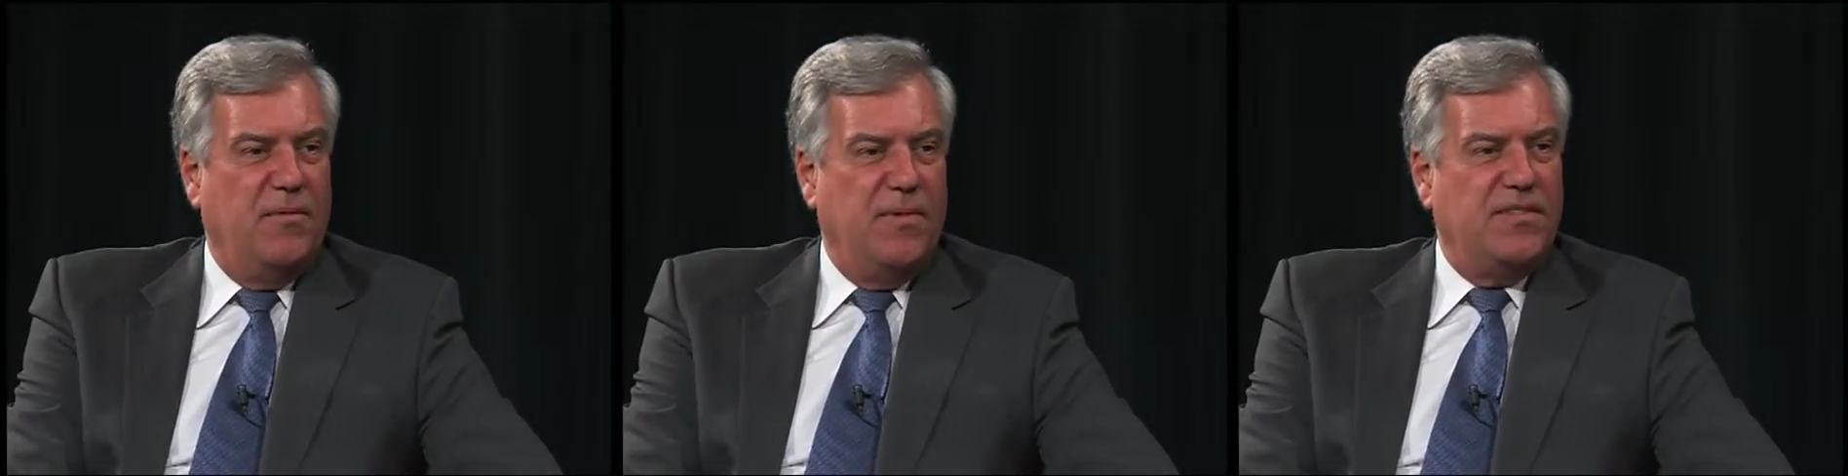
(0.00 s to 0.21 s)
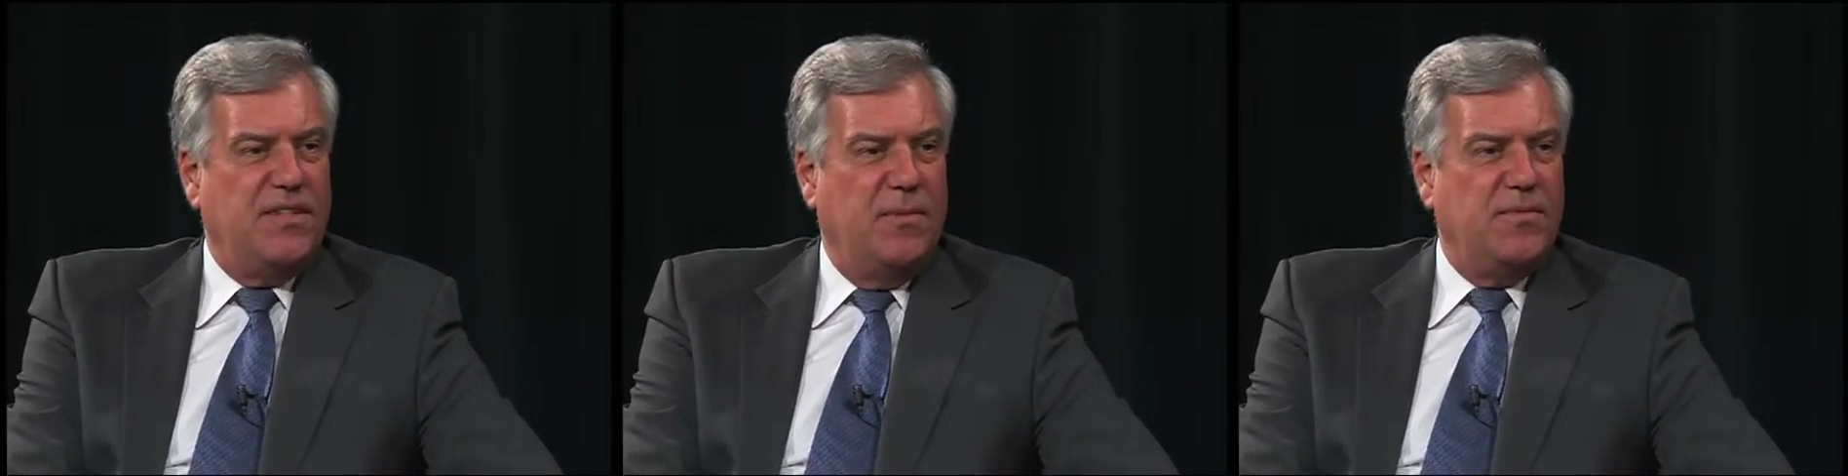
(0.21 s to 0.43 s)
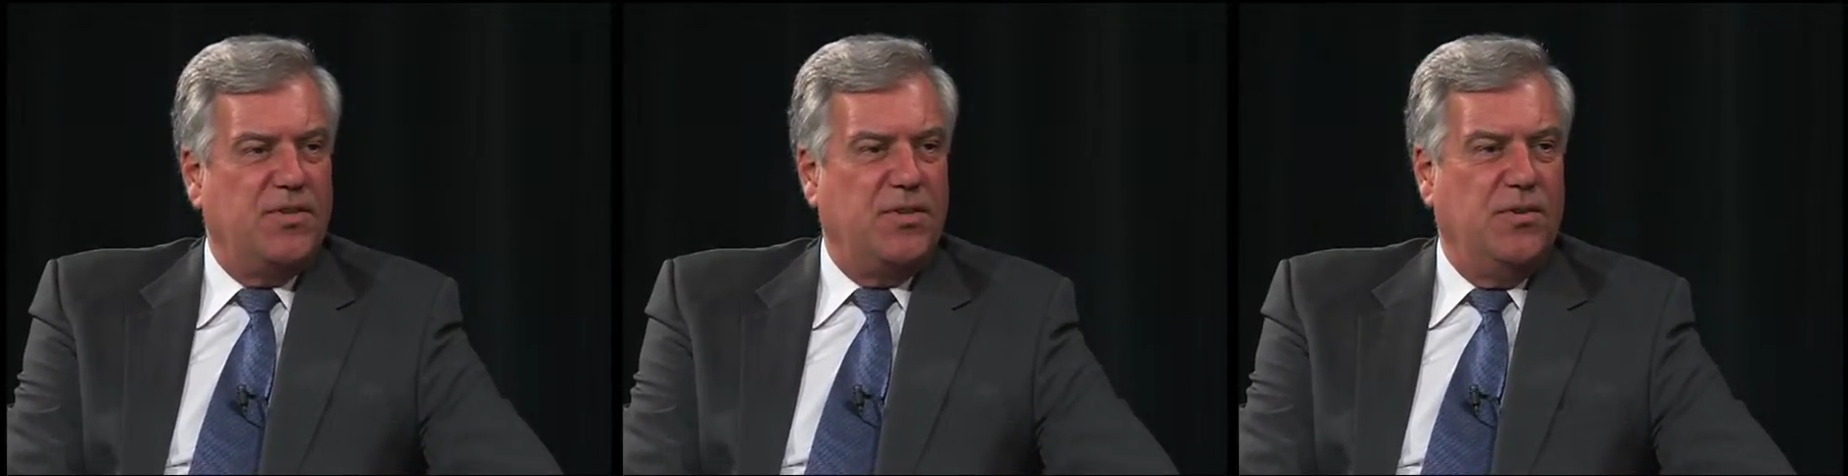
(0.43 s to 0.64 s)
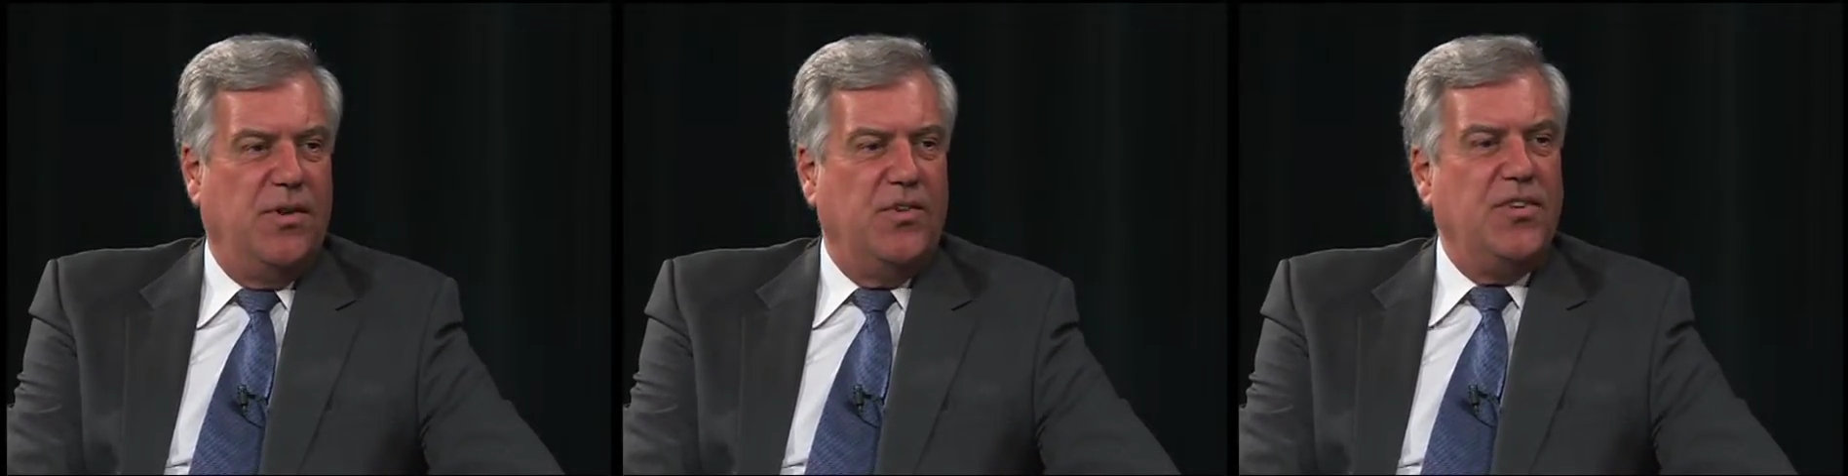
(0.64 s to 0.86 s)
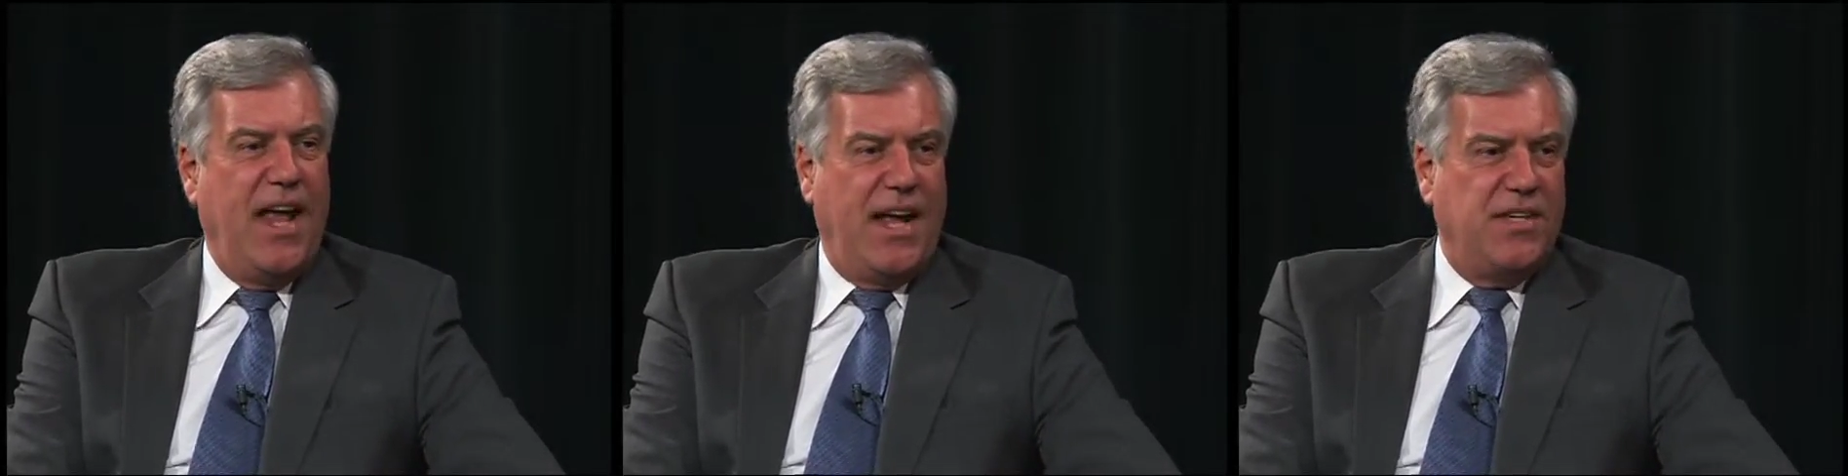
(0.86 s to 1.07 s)
with some
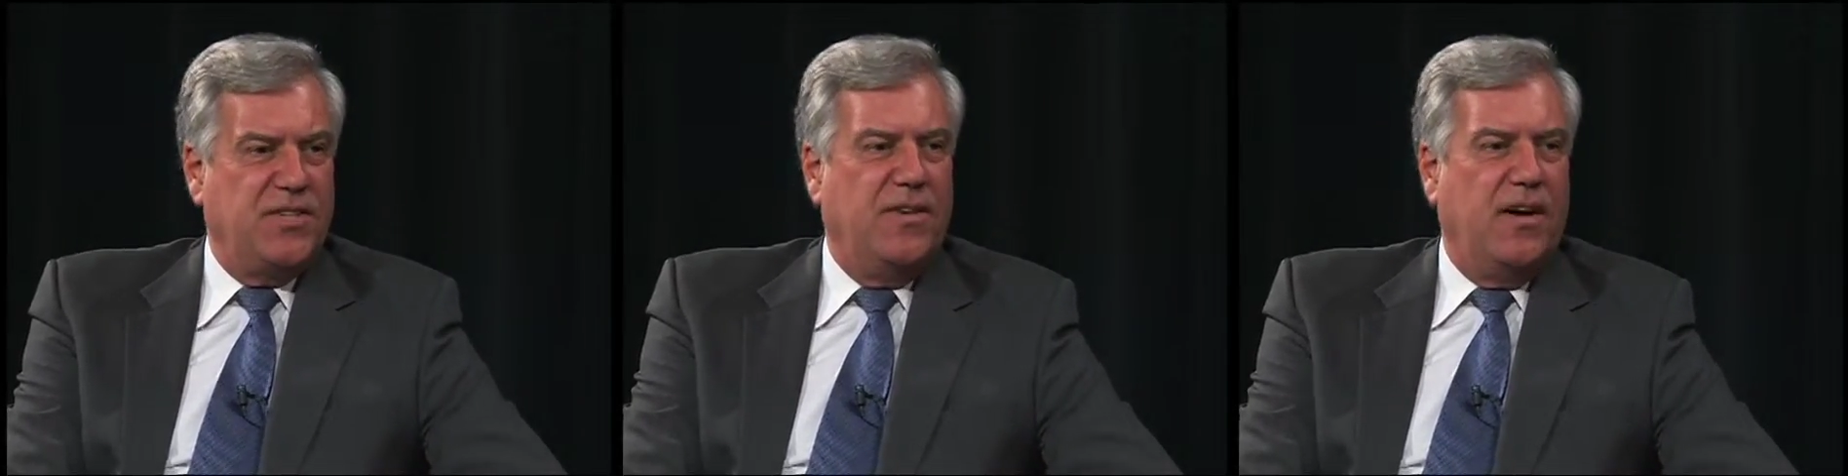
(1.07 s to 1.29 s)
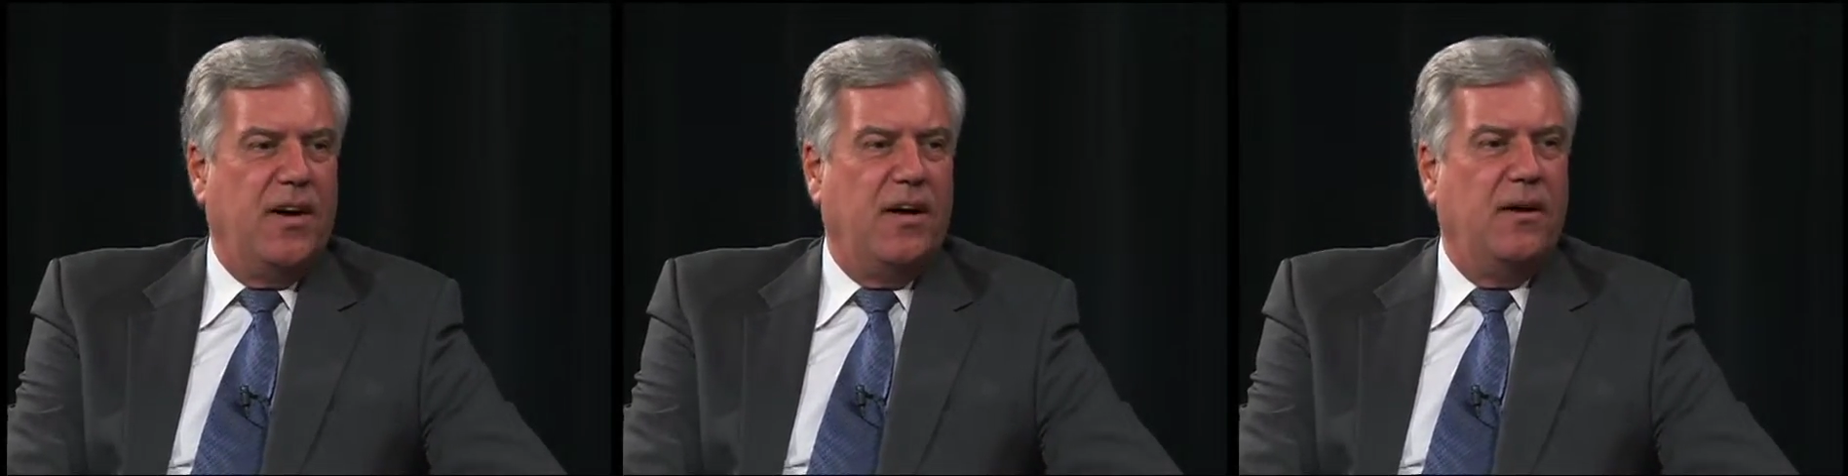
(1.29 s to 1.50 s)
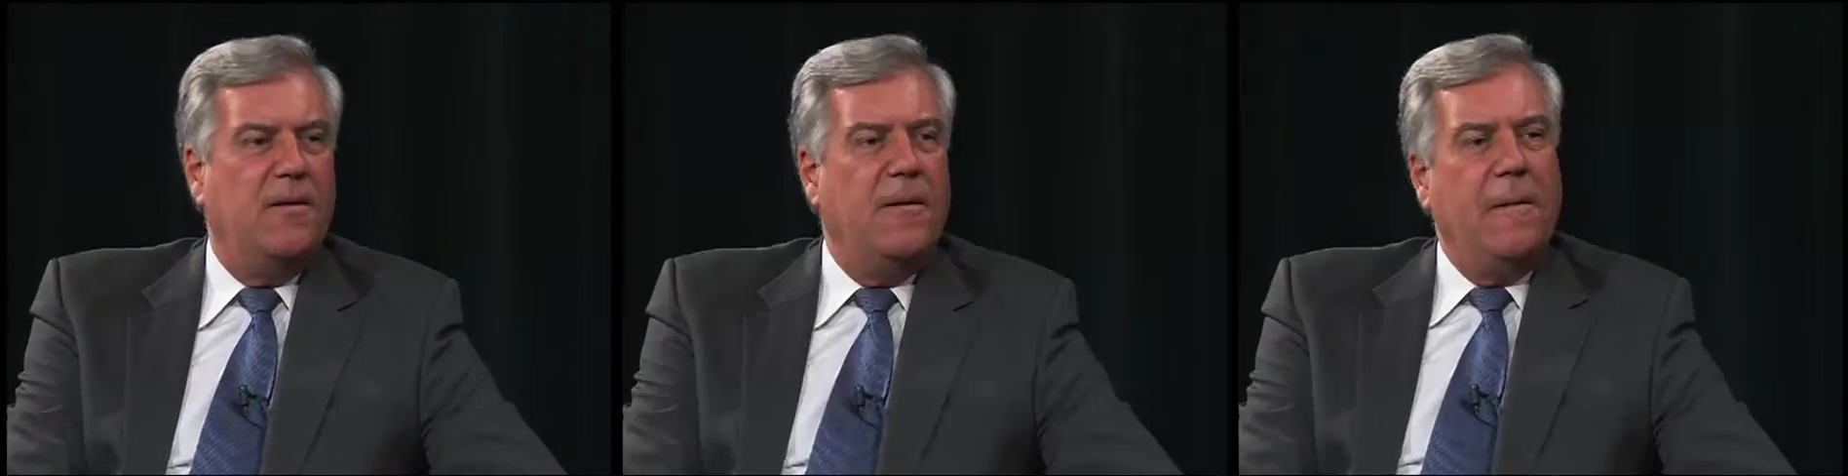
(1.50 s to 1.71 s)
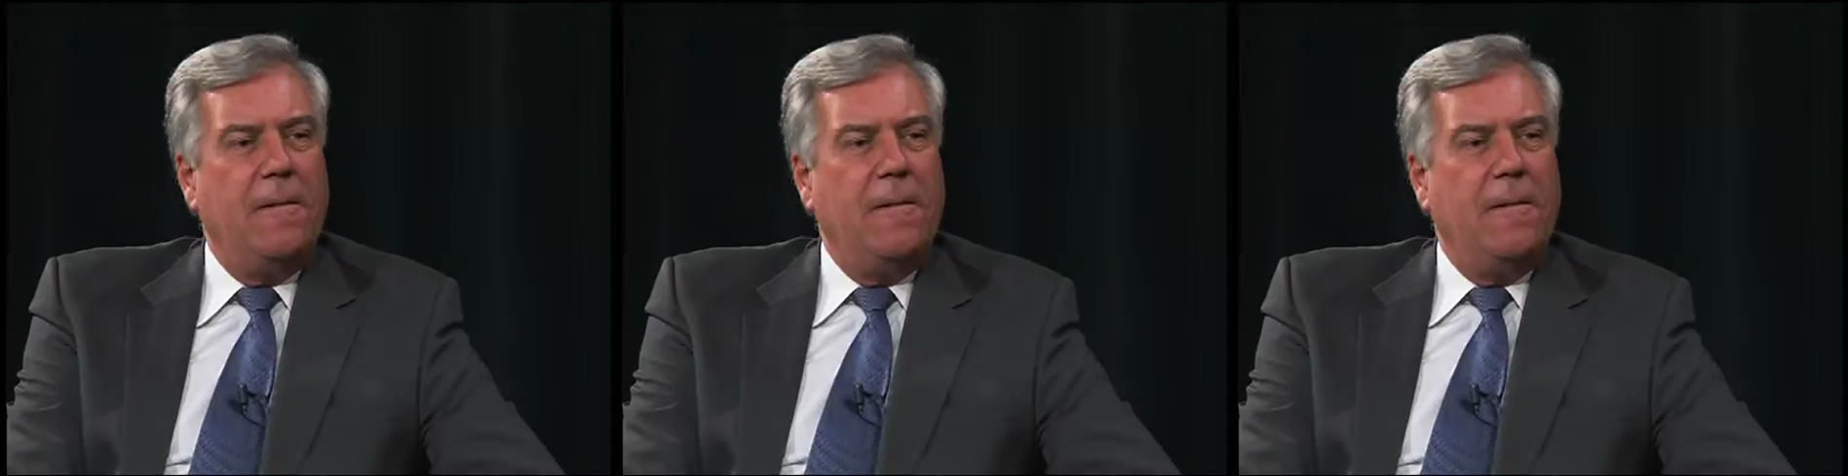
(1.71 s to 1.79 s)
schools next fall,